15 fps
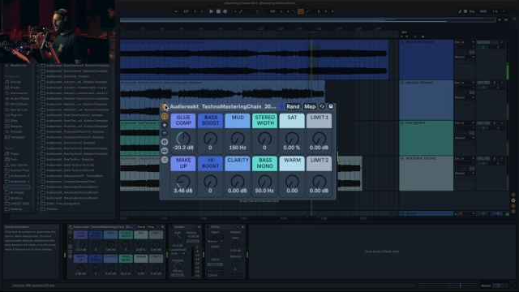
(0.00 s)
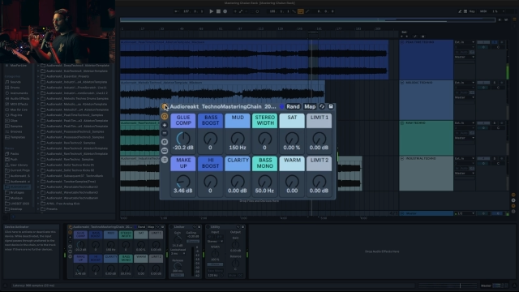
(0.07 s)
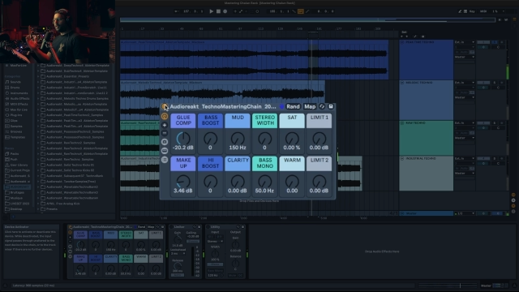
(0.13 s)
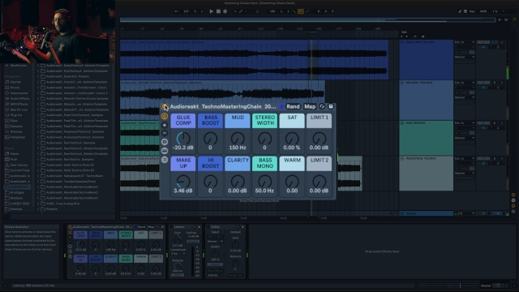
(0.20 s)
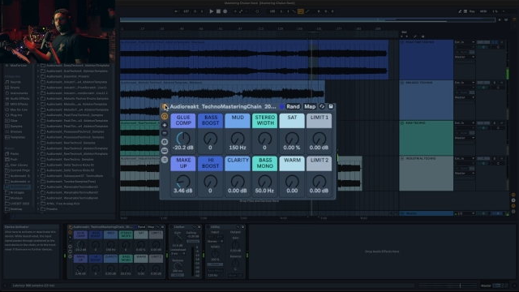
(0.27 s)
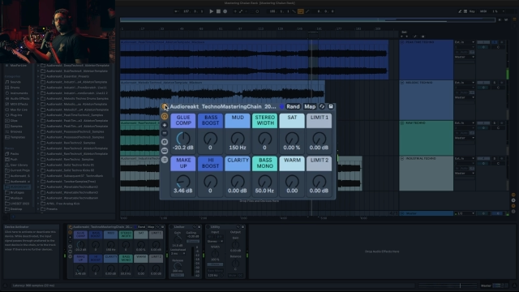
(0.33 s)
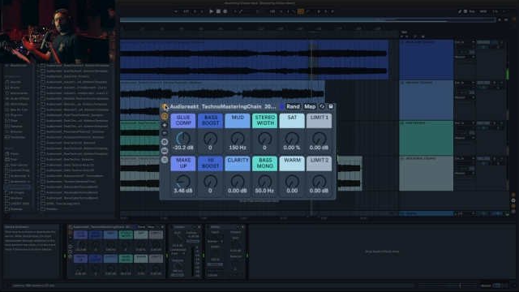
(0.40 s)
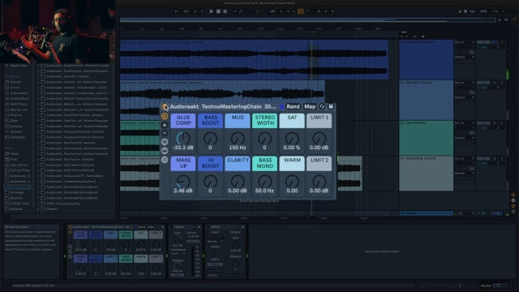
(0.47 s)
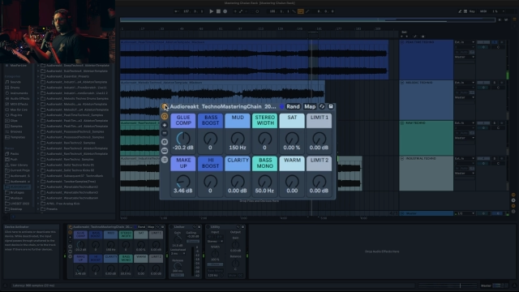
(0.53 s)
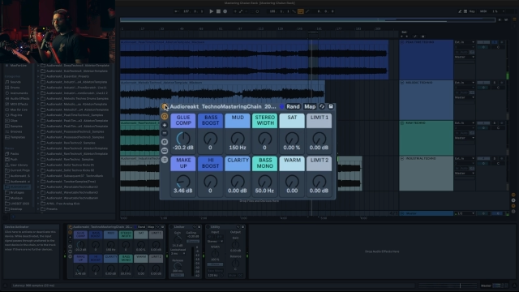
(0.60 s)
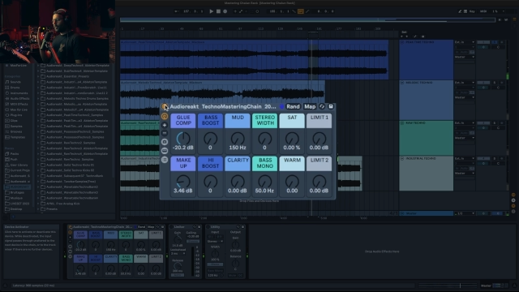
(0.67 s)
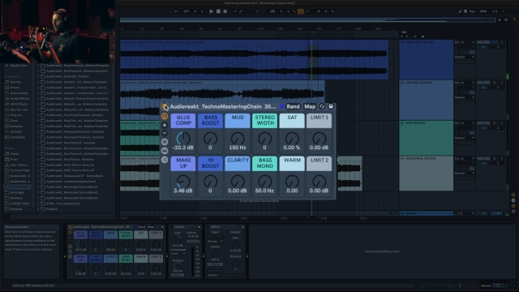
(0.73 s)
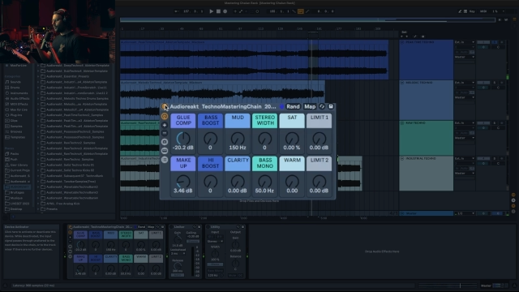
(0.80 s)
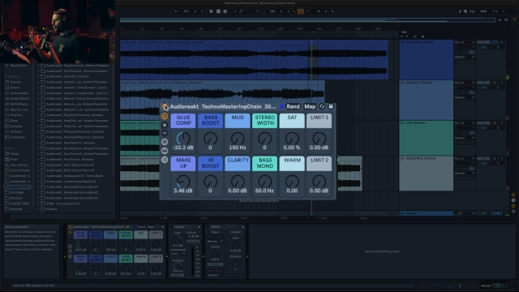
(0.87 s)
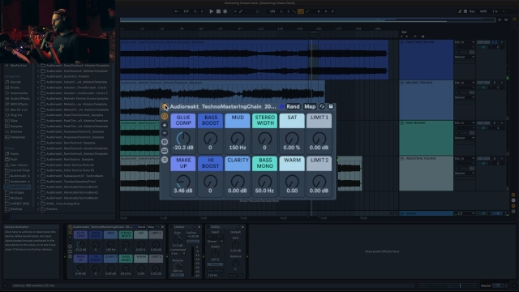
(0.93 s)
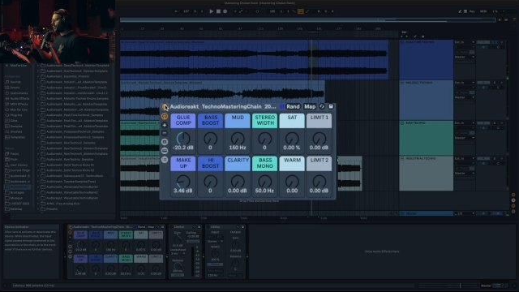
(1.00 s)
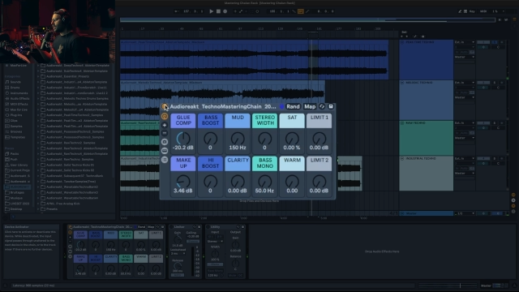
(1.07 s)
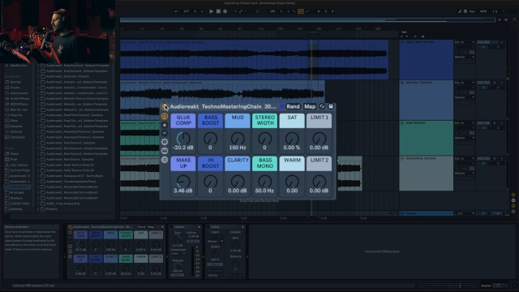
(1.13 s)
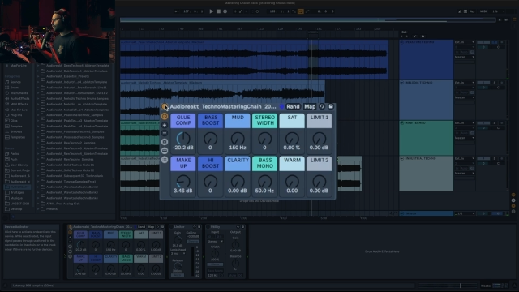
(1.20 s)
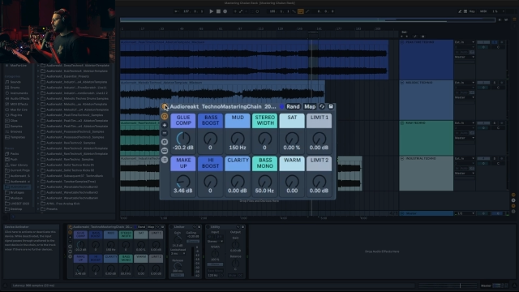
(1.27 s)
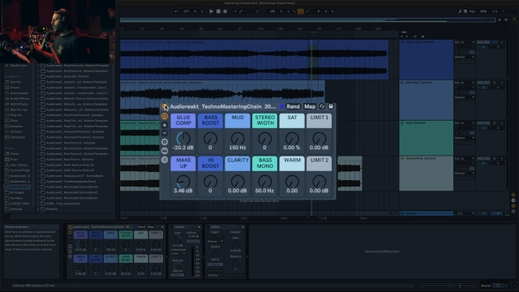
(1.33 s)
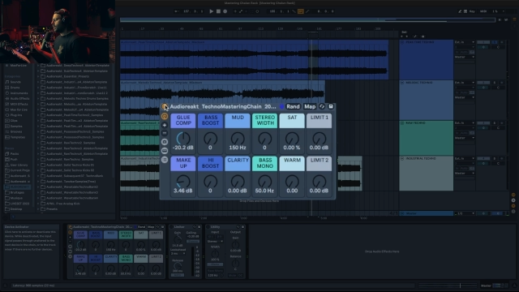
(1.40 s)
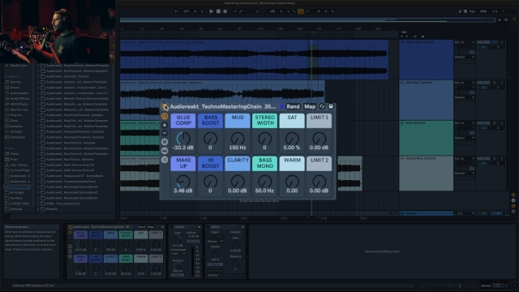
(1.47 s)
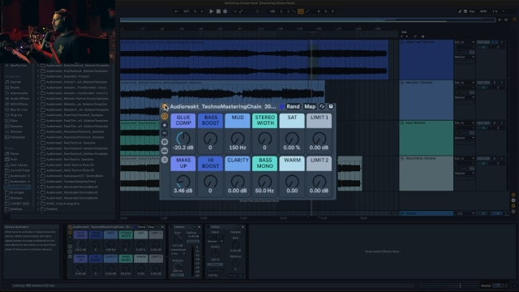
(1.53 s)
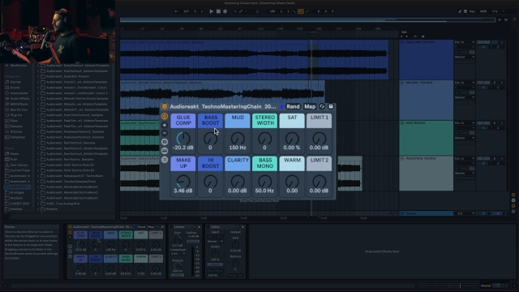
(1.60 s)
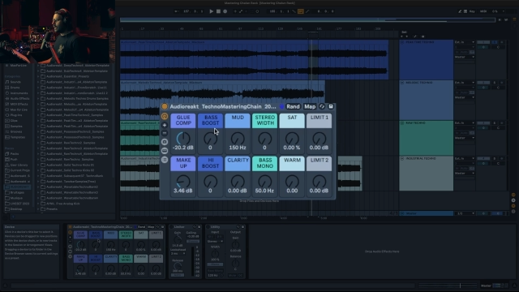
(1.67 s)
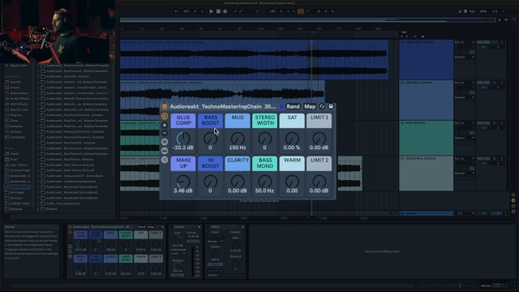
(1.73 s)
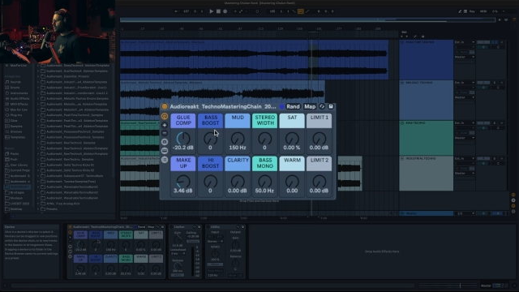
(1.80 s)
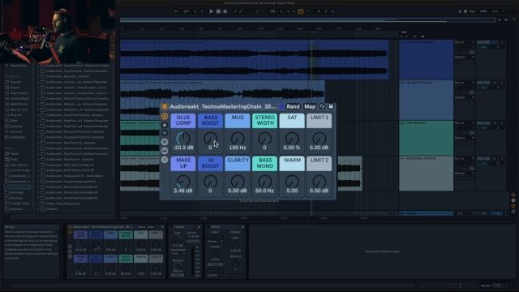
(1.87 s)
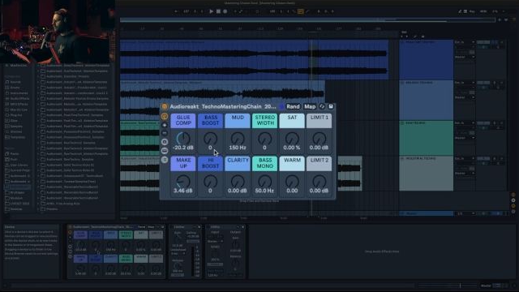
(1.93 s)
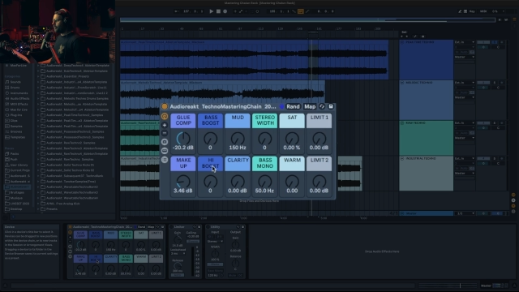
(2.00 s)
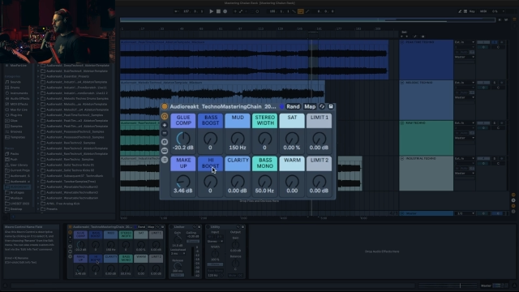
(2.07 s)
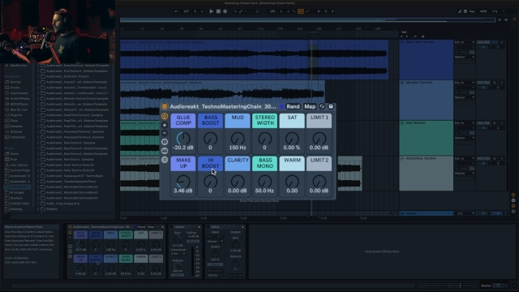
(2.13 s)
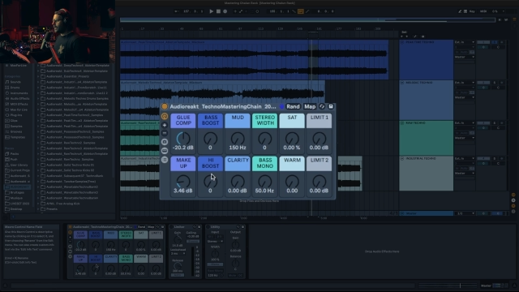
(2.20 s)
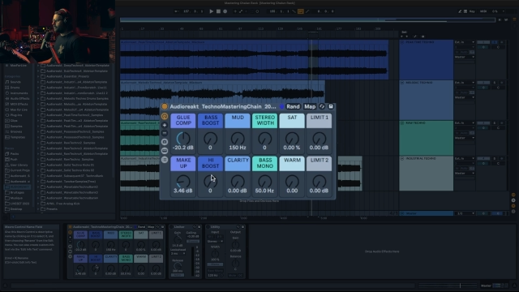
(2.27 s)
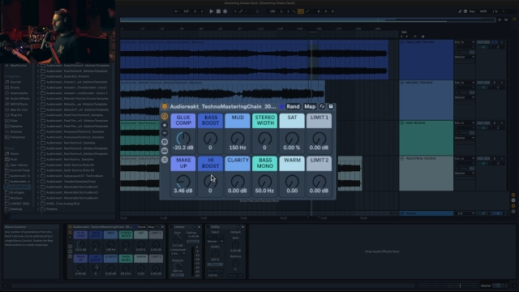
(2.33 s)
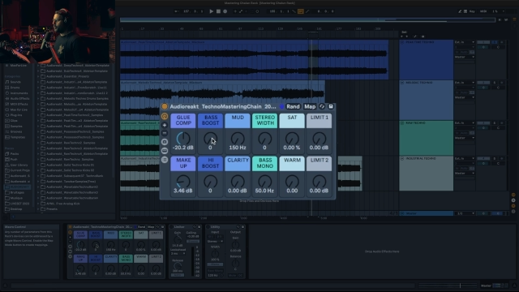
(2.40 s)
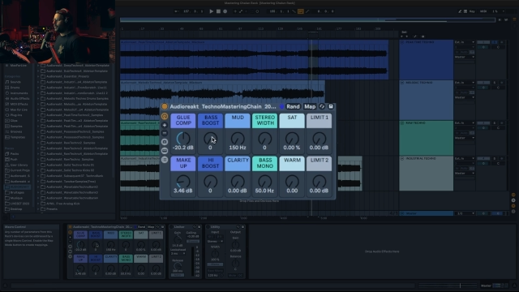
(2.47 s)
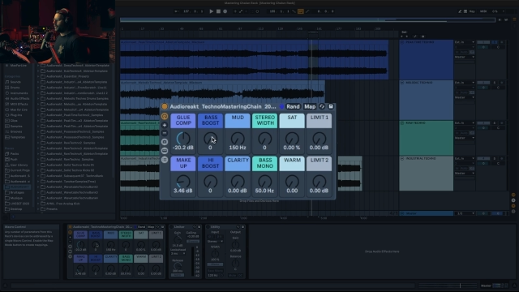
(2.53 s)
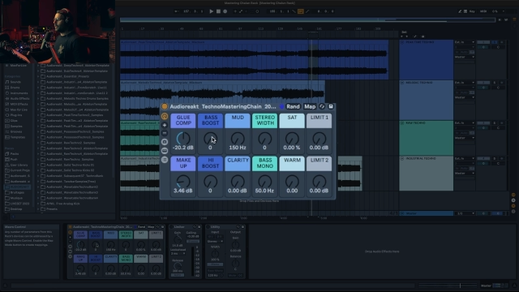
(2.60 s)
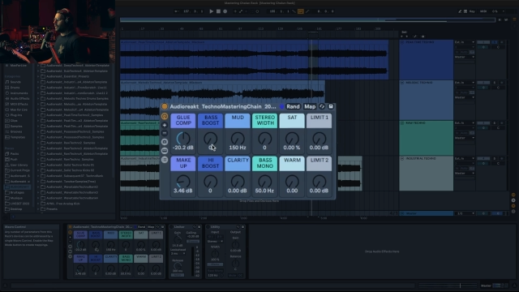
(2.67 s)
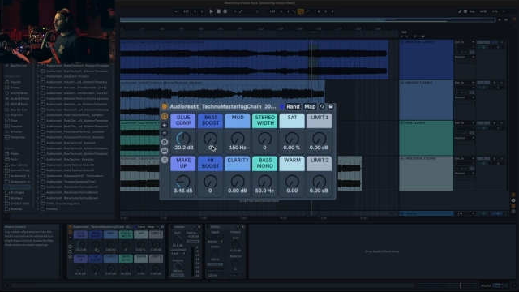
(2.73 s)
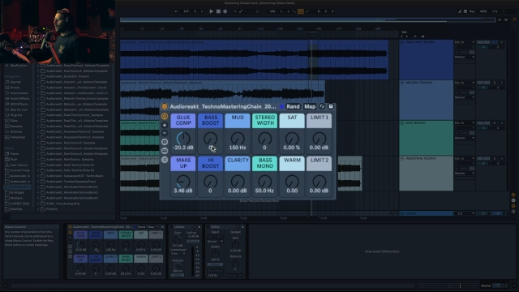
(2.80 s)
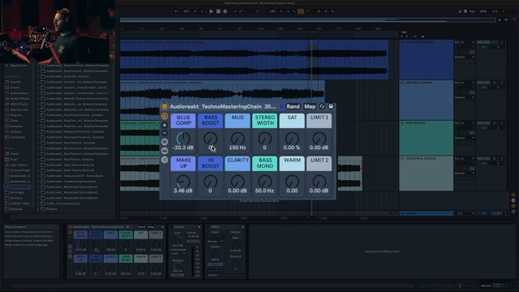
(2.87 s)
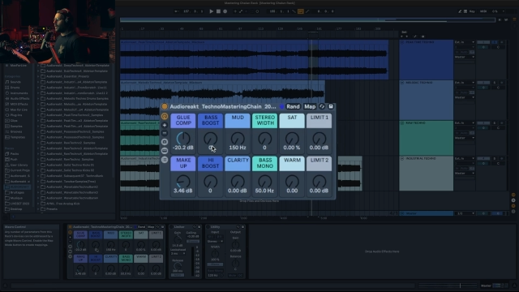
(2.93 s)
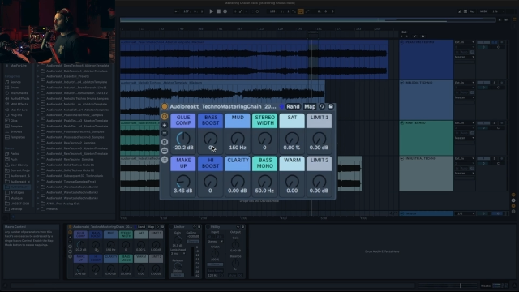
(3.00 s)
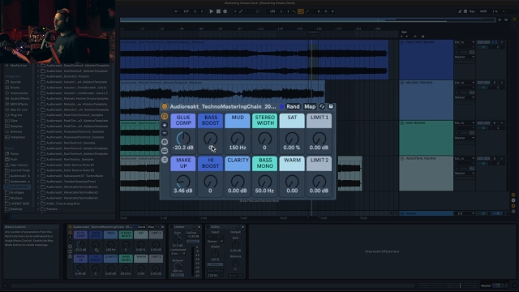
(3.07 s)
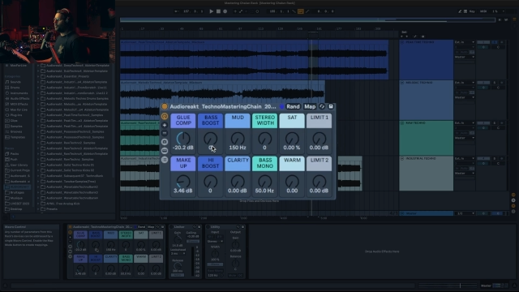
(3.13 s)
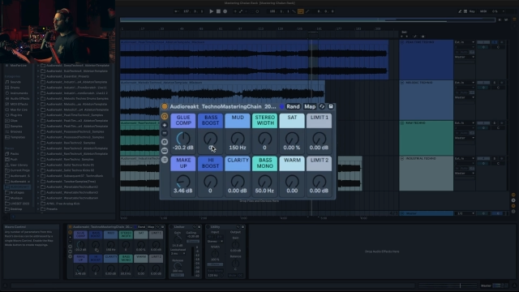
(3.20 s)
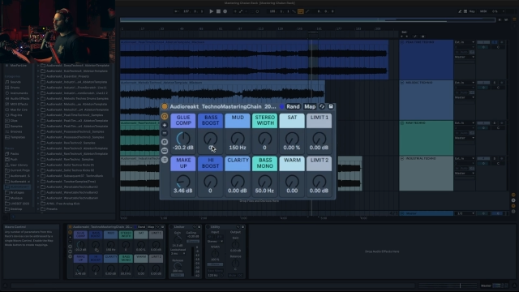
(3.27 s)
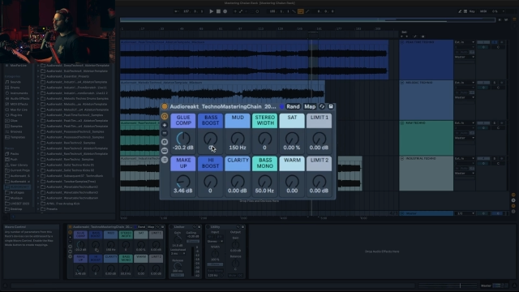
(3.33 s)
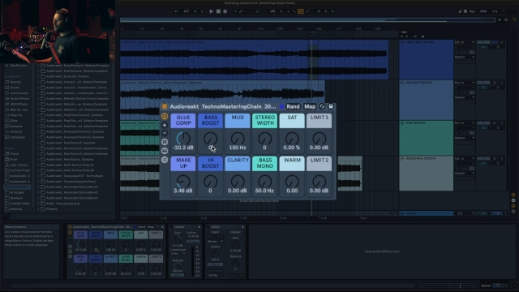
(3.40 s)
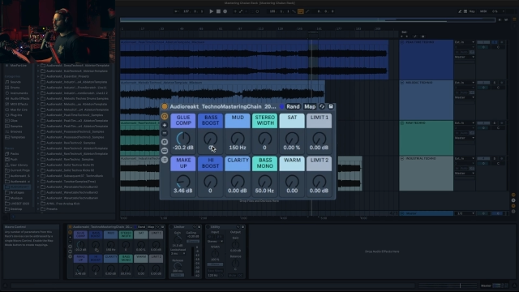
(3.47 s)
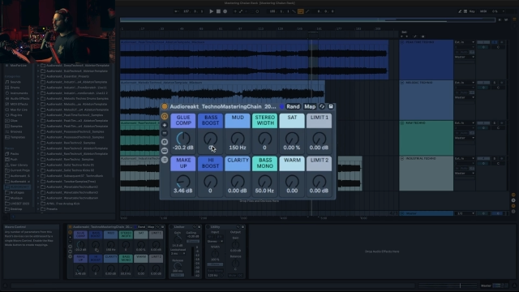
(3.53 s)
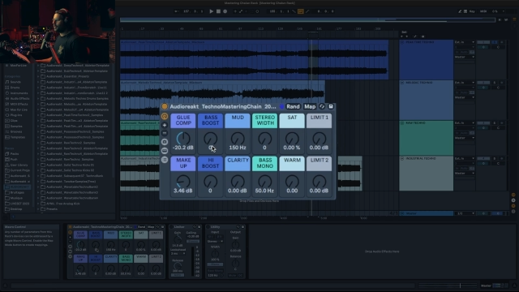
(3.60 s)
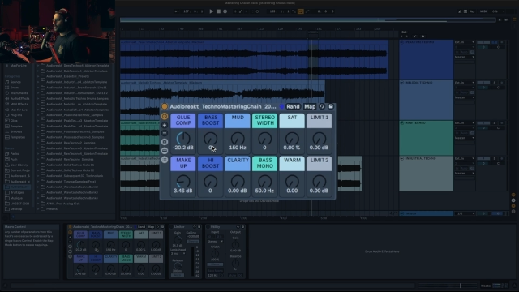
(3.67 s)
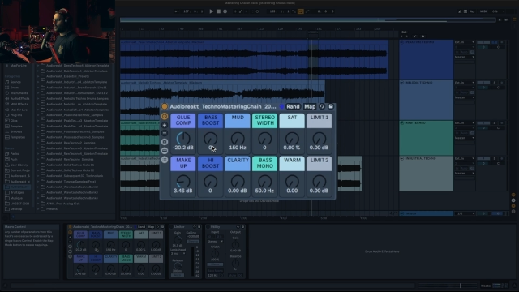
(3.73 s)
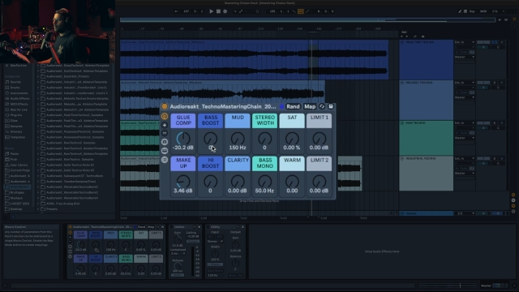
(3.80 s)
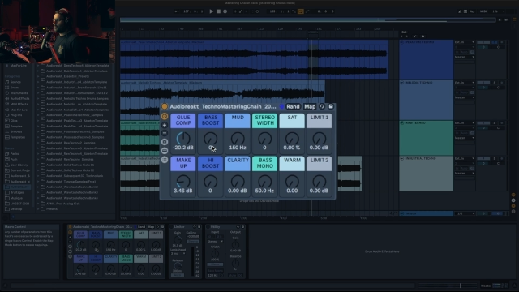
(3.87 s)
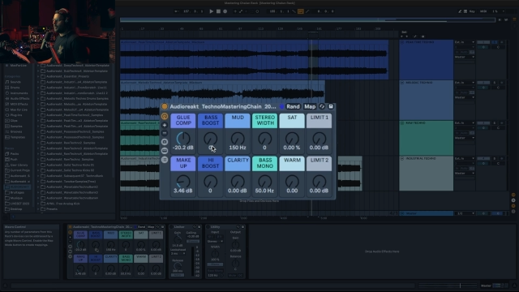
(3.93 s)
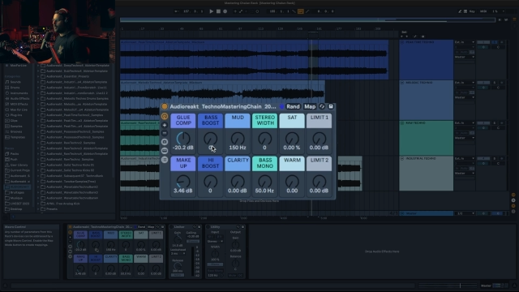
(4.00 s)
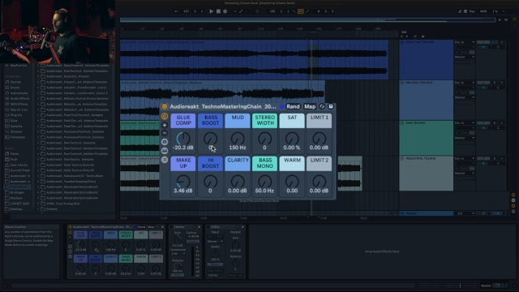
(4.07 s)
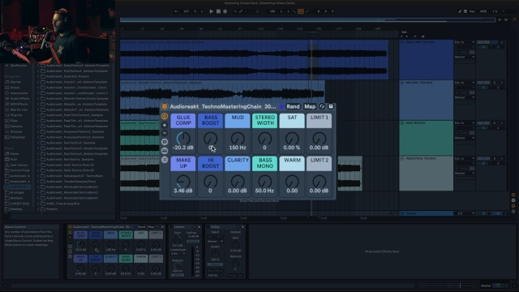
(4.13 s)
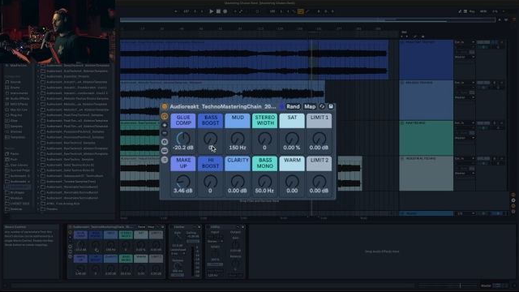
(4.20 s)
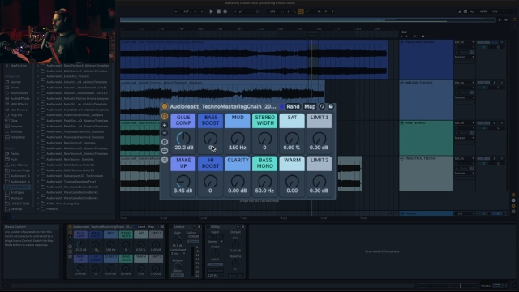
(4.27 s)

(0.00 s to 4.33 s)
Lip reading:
Nobody's mouth can be seen.